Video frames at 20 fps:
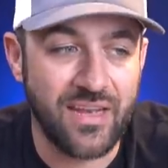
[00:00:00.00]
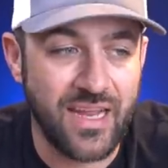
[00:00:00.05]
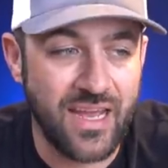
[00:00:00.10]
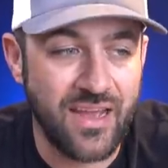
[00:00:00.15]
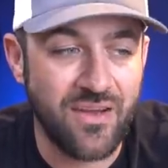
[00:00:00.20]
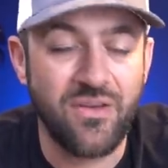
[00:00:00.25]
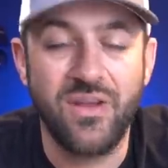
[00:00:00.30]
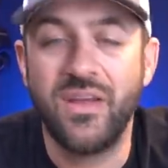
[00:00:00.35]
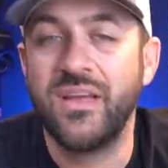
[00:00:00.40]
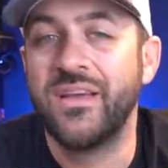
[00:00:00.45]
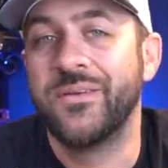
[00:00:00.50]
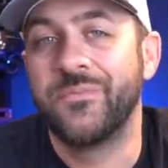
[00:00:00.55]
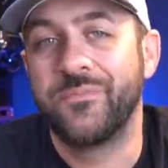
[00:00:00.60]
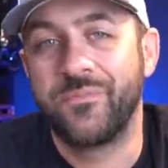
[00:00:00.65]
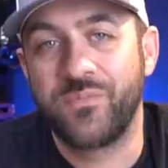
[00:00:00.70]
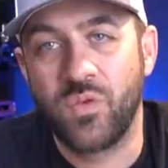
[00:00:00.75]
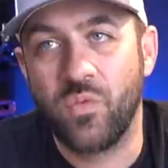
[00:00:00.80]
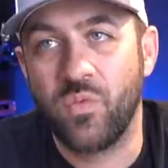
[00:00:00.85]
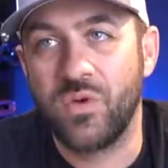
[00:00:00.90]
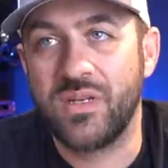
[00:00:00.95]
Now,
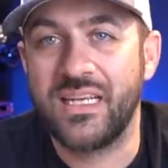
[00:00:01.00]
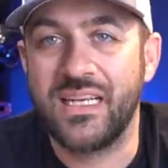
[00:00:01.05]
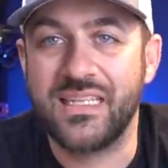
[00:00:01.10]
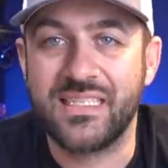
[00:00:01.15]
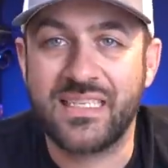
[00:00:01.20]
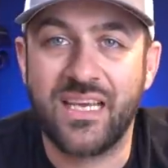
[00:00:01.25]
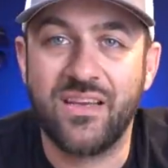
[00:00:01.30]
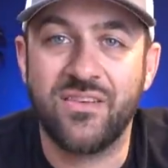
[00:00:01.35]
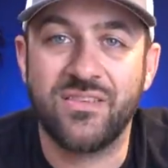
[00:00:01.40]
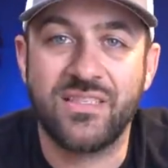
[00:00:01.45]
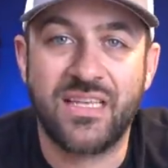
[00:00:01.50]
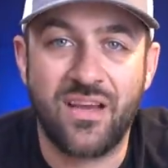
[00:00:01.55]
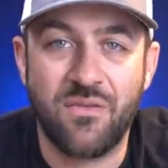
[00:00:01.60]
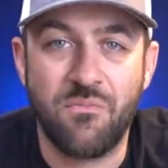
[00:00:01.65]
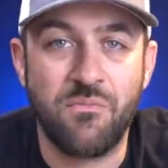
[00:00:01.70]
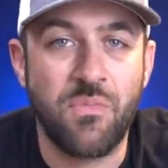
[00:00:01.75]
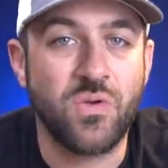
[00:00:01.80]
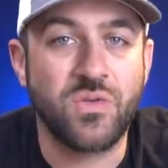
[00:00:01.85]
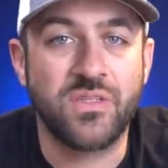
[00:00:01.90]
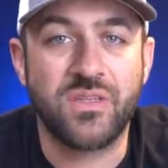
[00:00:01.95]
1/10 scale is how
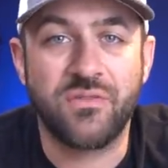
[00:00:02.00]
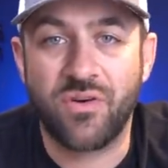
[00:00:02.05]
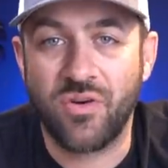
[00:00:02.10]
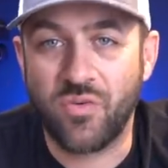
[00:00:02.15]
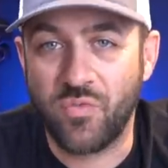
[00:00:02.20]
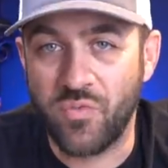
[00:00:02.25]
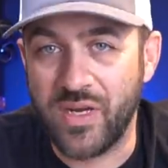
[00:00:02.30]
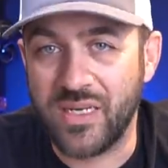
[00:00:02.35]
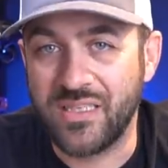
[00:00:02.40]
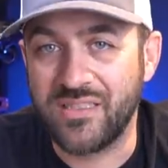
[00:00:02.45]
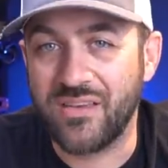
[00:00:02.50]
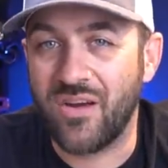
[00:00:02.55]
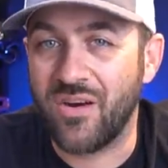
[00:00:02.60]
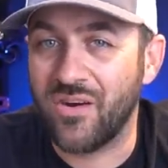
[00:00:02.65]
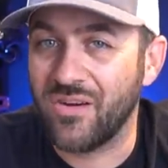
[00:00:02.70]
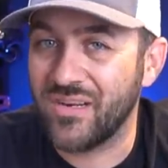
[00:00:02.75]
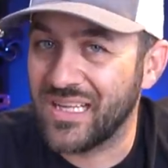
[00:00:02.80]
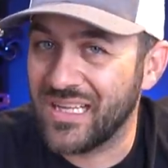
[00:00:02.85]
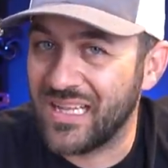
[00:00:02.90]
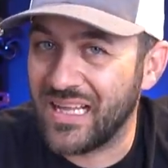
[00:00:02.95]
most of our rigs
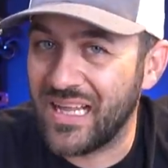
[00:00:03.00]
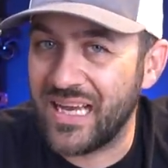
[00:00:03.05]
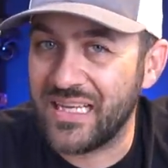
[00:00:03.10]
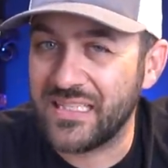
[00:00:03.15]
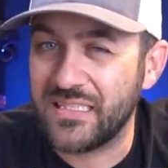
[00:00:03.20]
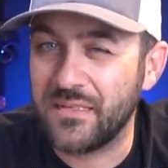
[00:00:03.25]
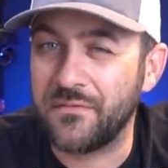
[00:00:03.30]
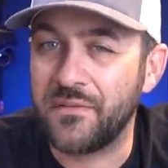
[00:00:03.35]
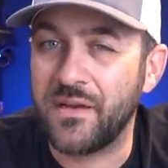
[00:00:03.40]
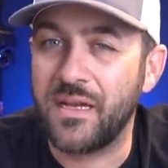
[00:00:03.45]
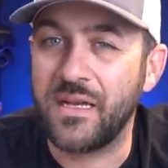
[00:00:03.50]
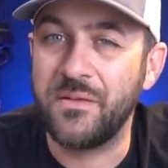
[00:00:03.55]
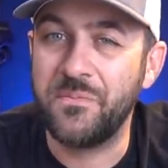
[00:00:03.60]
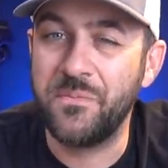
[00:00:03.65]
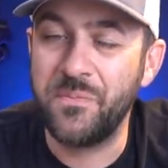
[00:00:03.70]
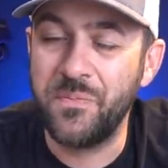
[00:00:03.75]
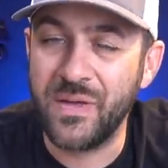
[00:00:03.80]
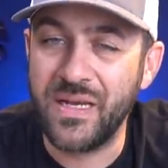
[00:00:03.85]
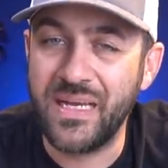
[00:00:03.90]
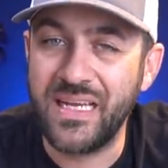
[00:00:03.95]
are classified,
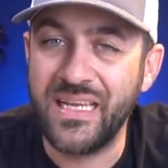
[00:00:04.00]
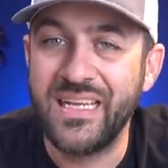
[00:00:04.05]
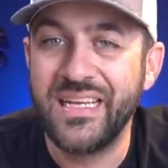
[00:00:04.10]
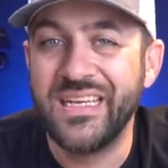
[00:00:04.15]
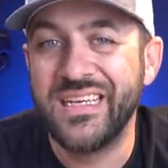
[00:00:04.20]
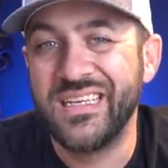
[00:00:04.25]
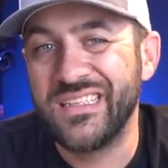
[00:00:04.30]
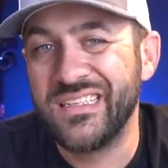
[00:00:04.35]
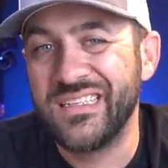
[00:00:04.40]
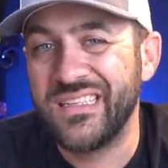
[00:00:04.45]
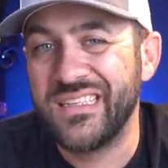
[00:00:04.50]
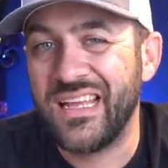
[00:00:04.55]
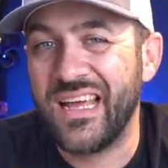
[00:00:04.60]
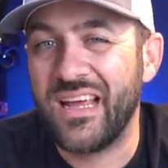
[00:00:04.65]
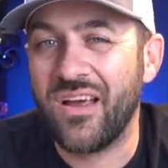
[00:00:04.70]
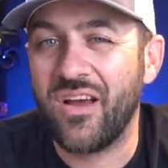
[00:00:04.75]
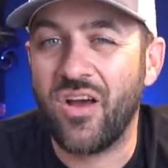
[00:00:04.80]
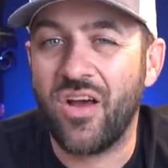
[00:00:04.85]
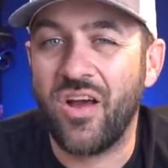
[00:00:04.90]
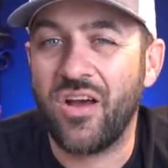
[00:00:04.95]
but
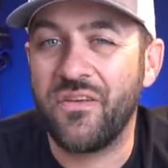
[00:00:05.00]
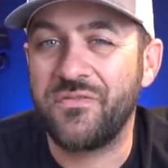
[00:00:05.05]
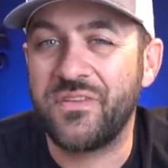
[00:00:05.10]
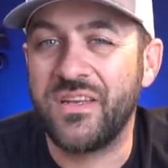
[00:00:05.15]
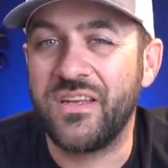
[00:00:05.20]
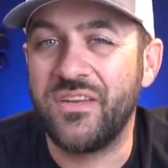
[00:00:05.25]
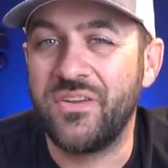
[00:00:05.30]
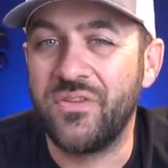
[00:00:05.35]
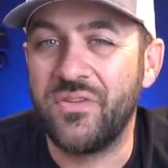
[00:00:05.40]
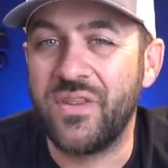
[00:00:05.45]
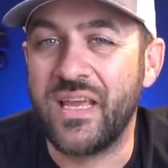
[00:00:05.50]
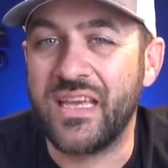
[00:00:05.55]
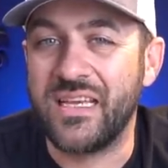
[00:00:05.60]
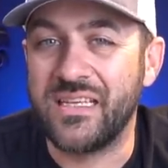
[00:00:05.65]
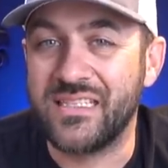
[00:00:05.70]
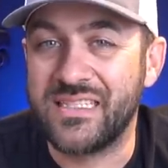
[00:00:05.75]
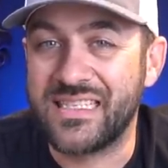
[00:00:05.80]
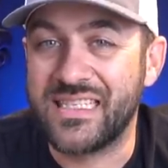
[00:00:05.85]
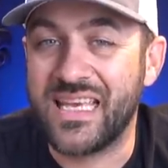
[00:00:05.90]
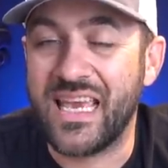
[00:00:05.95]
Not often do
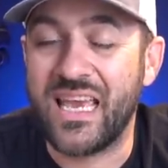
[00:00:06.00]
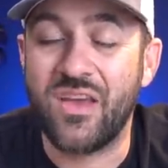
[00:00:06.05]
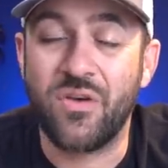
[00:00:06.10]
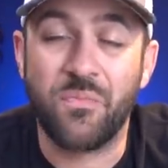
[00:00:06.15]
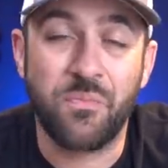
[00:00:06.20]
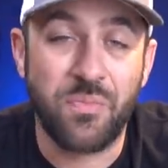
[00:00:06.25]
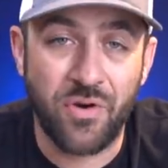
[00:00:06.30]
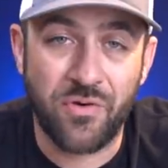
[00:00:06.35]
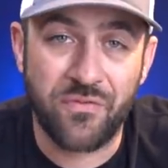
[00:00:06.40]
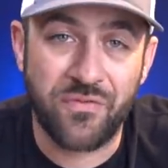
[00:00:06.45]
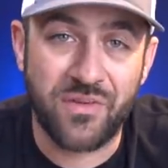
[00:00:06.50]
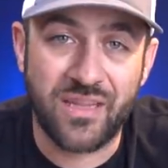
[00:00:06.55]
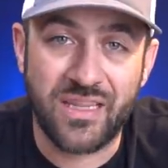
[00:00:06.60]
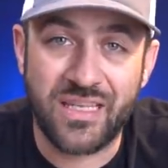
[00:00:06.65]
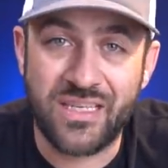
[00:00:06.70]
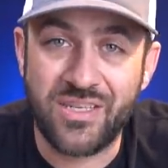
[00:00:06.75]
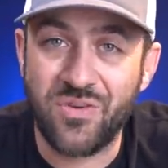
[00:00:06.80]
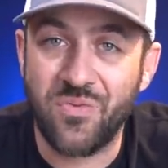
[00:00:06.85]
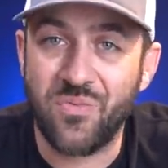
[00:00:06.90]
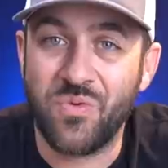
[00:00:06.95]
they scale
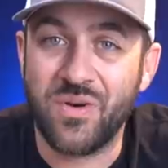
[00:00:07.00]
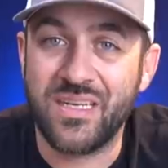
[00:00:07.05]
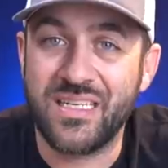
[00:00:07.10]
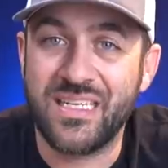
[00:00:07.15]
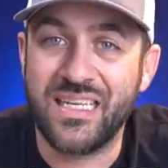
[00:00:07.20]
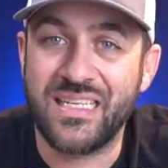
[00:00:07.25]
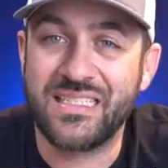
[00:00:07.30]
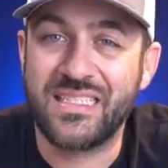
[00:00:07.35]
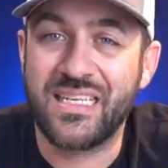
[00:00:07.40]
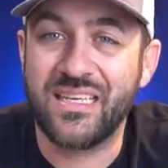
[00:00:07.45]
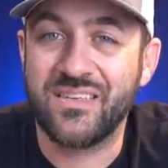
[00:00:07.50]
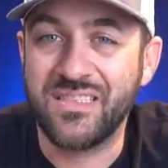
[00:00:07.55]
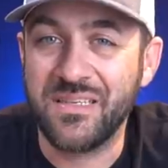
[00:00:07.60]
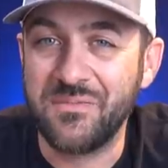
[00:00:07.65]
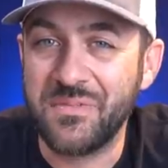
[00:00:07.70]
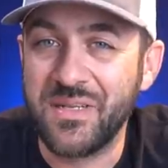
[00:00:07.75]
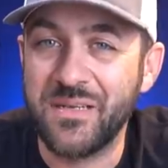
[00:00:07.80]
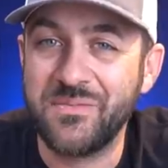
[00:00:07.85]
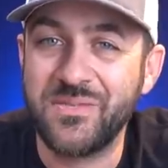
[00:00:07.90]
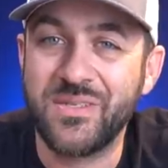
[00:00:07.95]
perfectly to 1/10 scale.
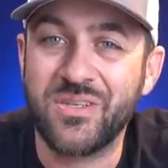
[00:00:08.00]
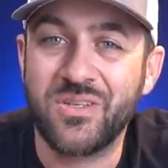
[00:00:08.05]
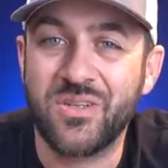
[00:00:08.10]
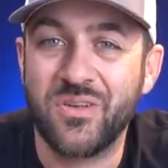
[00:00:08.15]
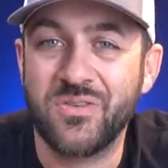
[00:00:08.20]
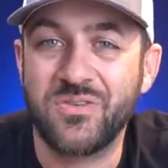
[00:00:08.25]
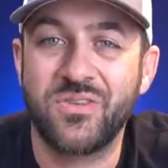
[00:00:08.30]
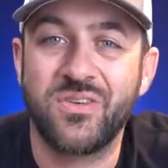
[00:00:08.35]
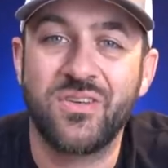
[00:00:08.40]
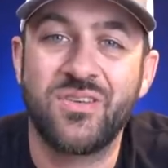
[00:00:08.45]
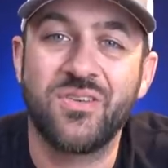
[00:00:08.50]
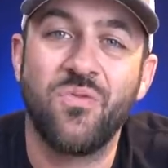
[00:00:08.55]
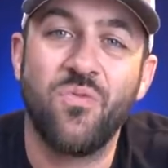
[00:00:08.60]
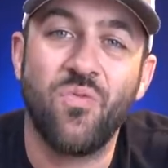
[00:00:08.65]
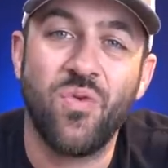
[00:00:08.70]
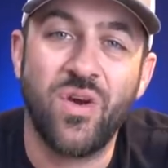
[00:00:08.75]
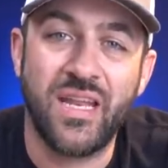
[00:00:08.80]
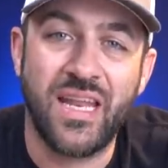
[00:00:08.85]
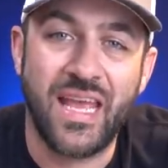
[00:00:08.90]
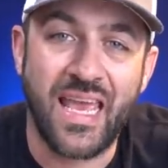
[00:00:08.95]
Sometimes they're closer to
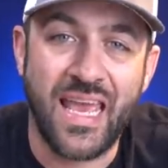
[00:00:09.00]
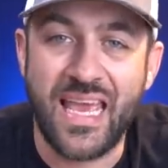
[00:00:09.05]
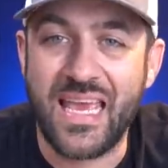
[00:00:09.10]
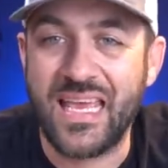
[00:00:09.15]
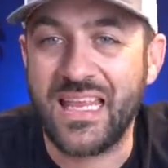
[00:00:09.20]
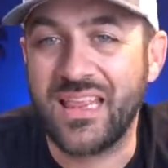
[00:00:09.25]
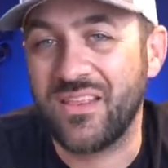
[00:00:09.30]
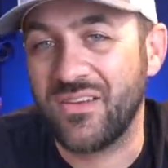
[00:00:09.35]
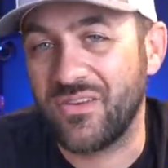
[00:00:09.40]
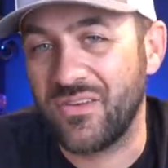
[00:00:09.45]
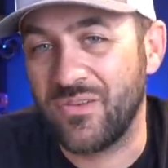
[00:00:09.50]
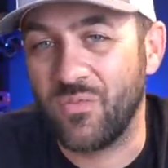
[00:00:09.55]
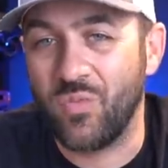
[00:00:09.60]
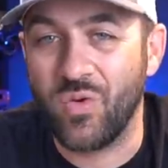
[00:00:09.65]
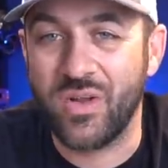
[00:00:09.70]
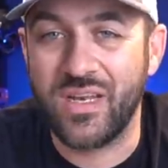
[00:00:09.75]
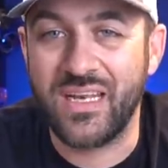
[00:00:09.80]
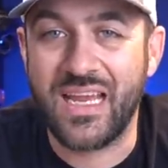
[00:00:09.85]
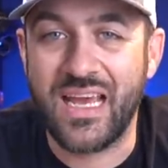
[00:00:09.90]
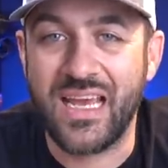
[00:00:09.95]
1/8 or
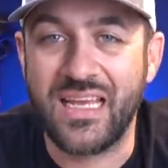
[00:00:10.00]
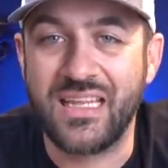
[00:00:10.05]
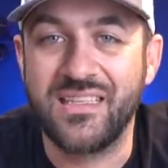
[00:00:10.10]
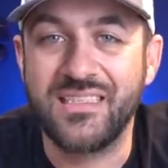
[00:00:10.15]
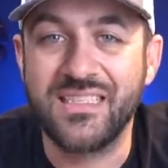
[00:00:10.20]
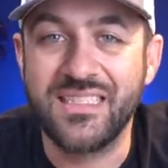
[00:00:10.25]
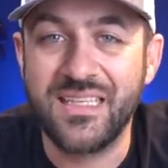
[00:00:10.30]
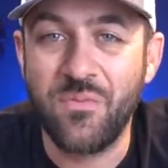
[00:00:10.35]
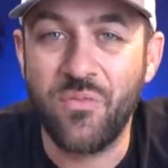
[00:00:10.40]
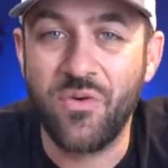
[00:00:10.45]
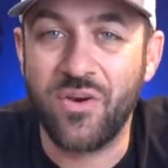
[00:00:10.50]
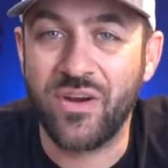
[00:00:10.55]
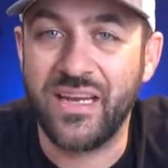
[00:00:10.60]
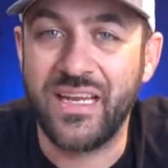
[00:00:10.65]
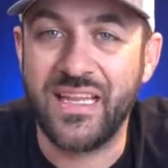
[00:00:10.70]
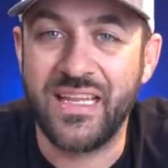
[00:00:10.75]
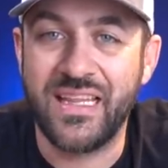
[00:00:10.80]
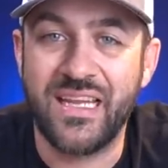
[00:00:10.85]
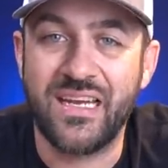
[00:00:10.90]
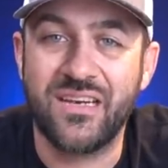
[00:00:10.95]
1/9, somewhere
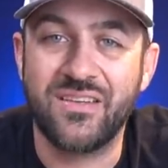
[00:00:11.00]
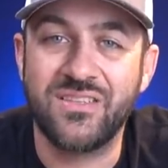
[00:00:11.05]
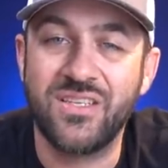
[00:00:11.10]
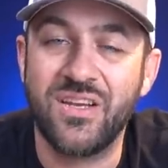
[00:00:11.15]
in there.